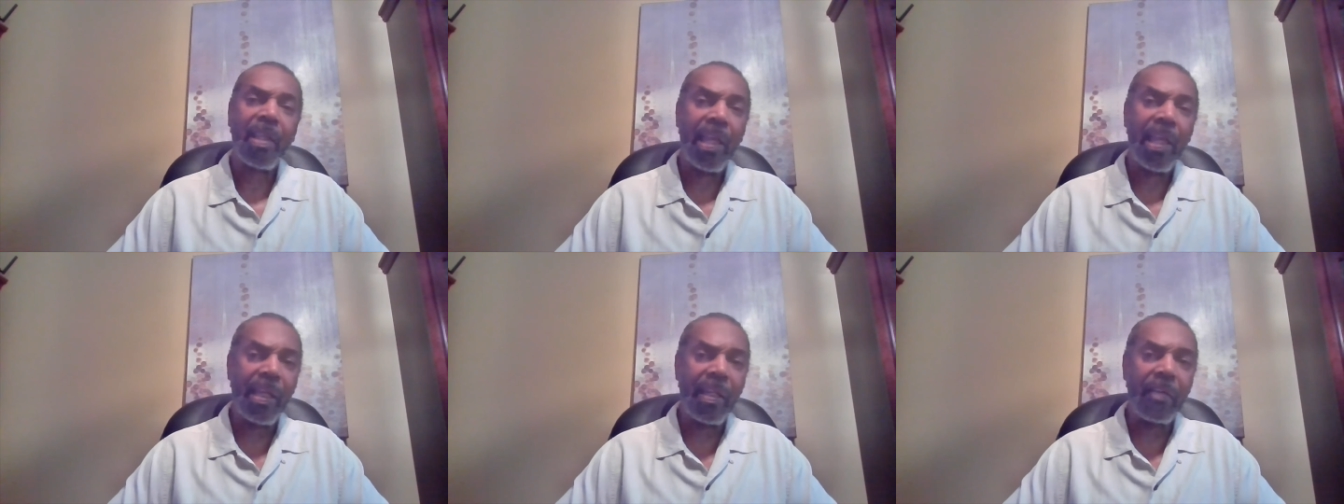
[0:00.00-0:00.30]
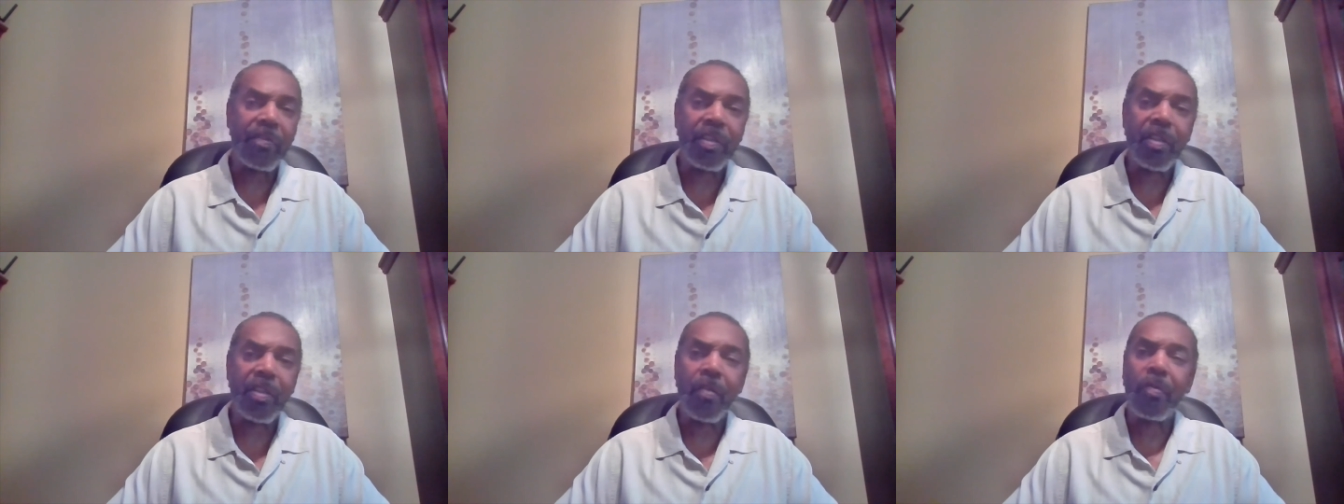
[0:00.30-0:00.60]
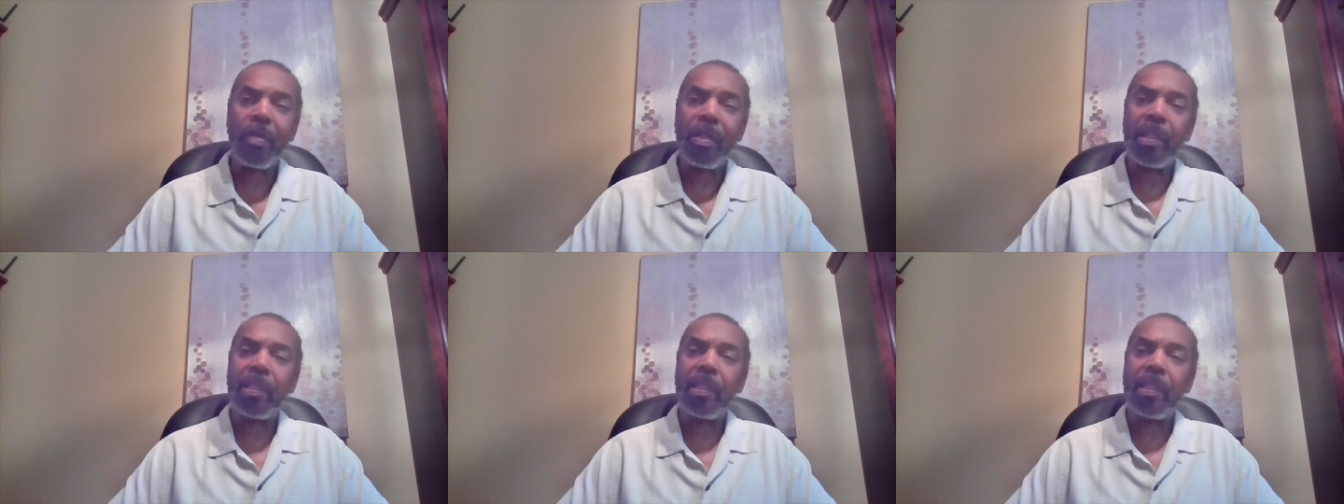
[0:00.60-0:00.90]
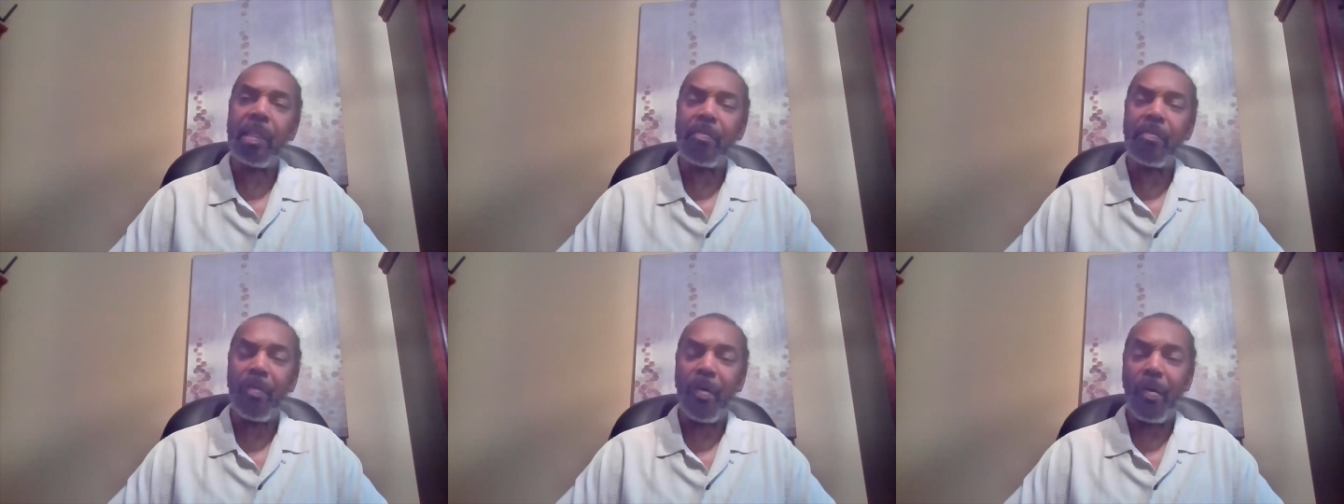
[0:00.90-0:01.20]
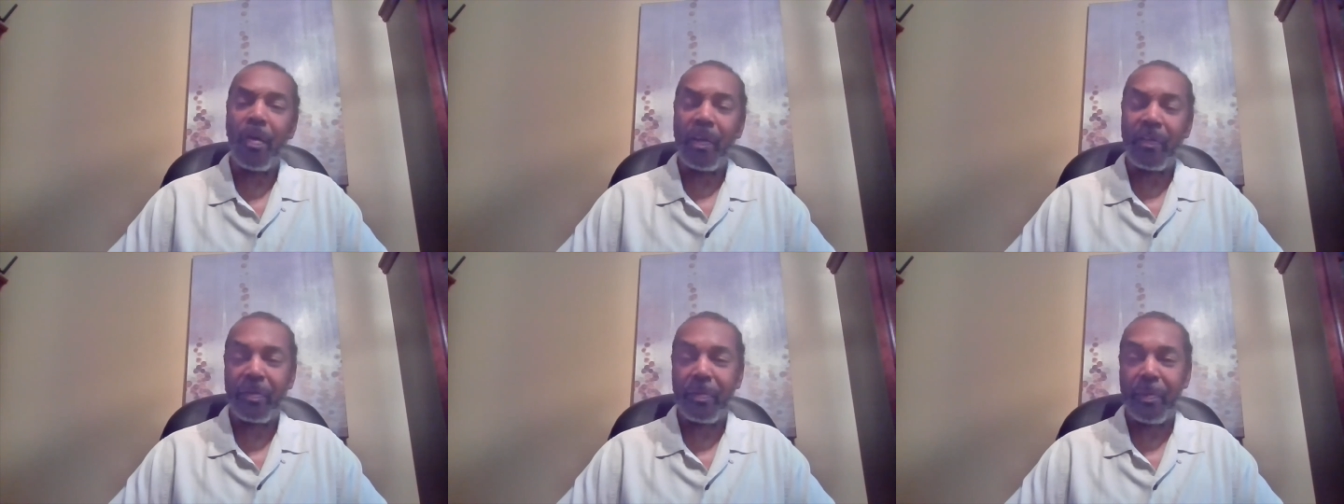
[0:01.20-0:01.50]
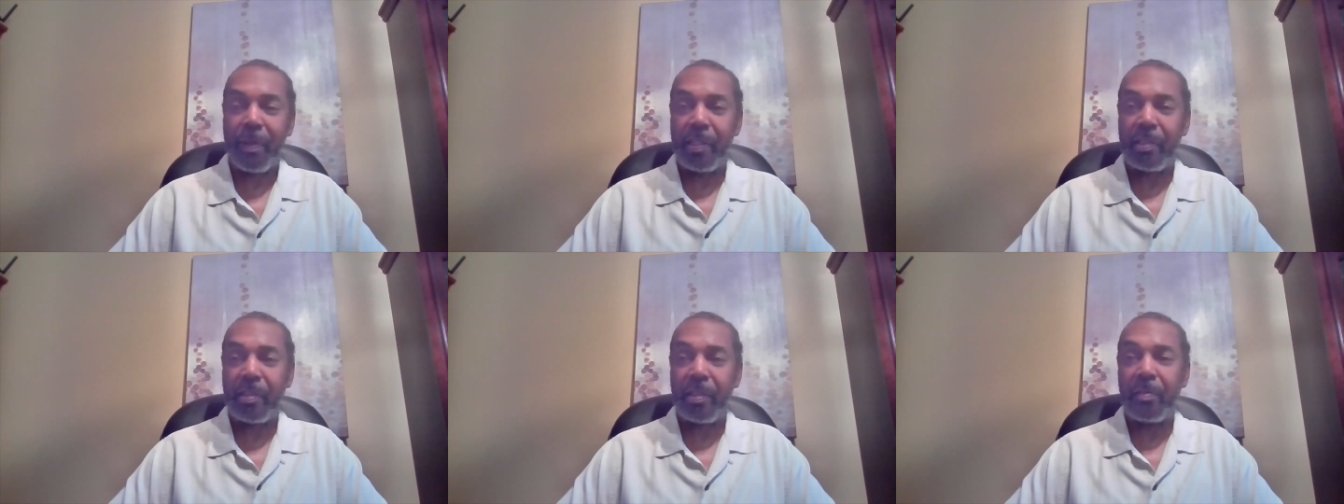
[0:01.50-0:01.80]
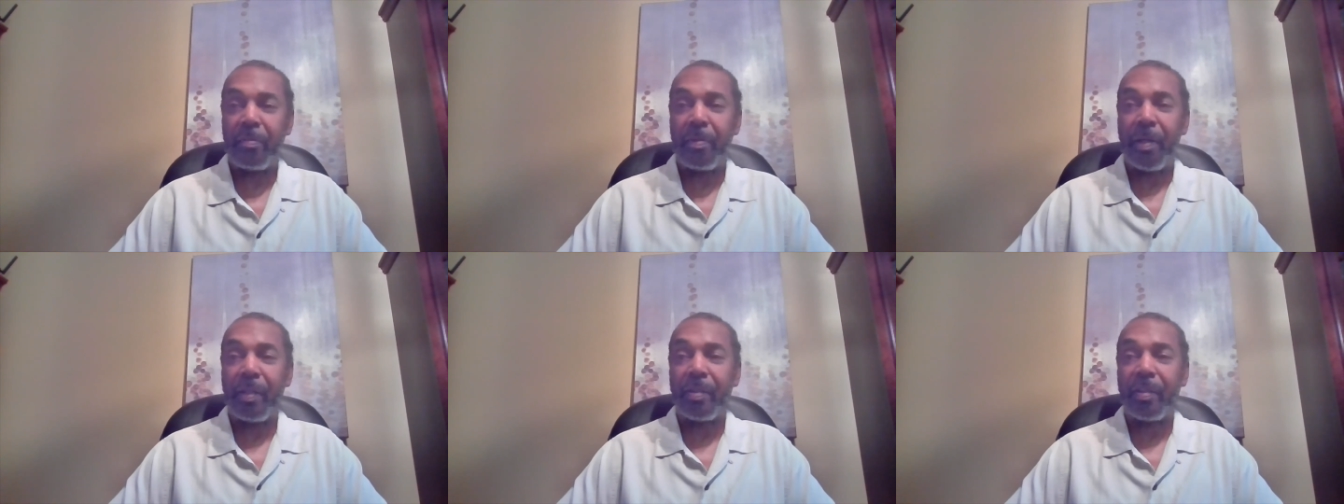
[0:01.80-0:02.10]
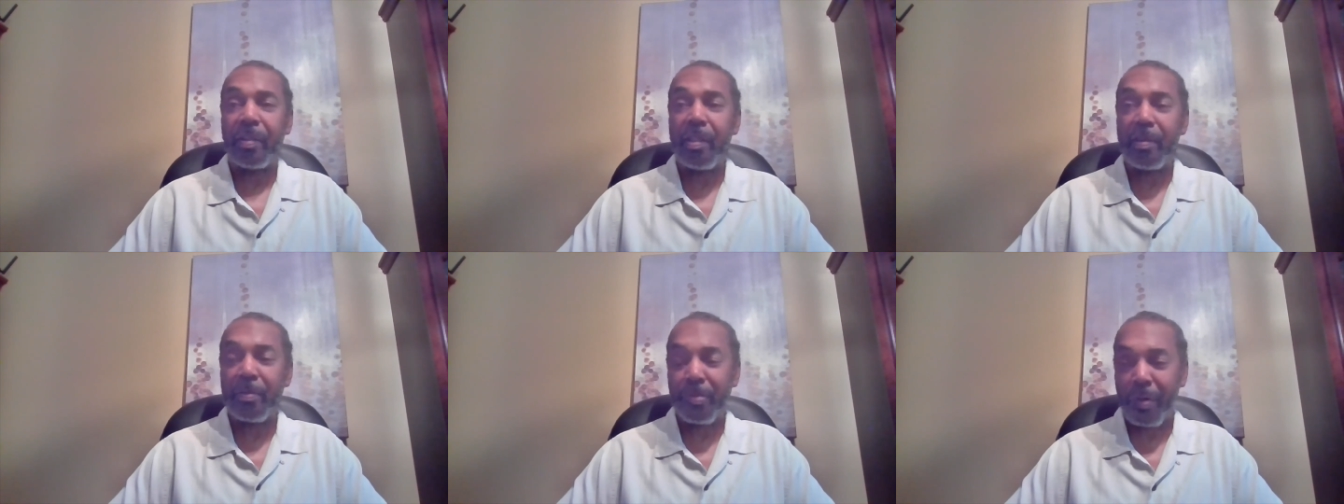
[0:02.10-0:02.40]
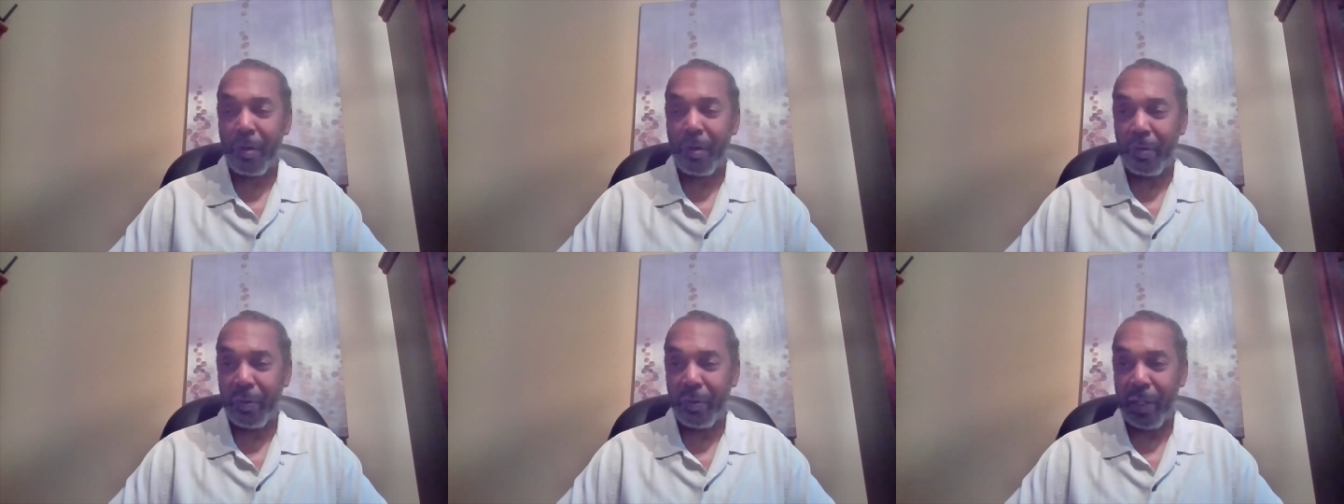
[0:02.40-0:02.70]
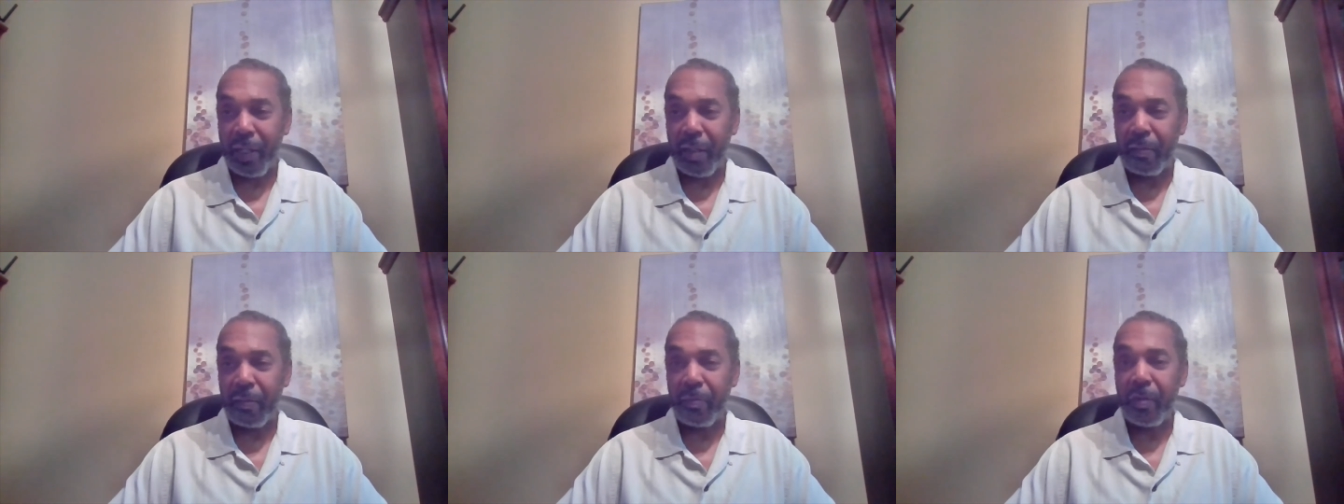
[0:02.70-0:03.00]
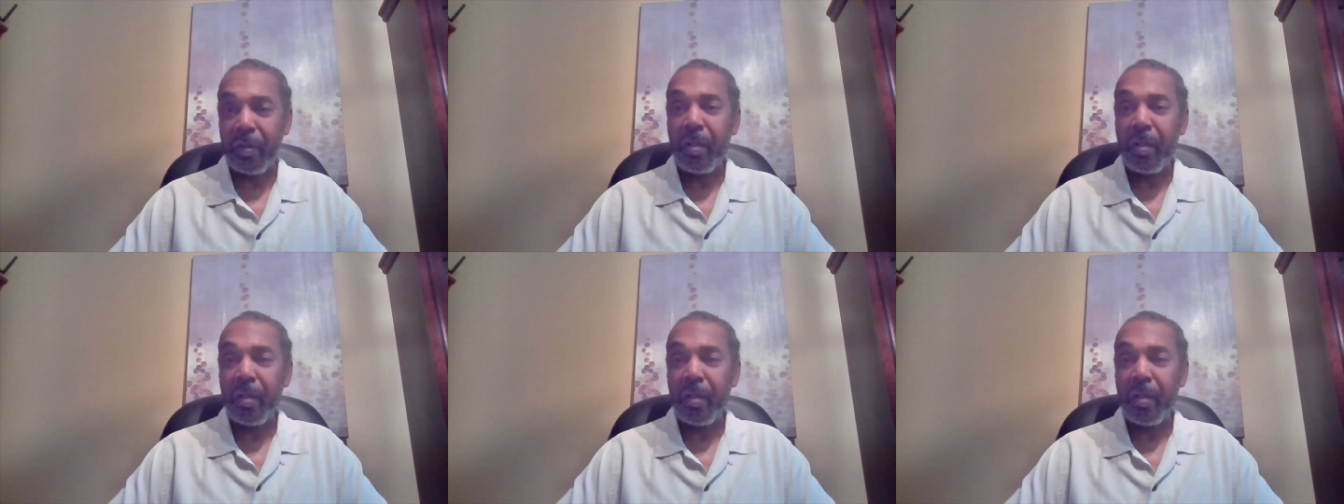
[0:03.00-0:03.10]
And if you want to get more information about this program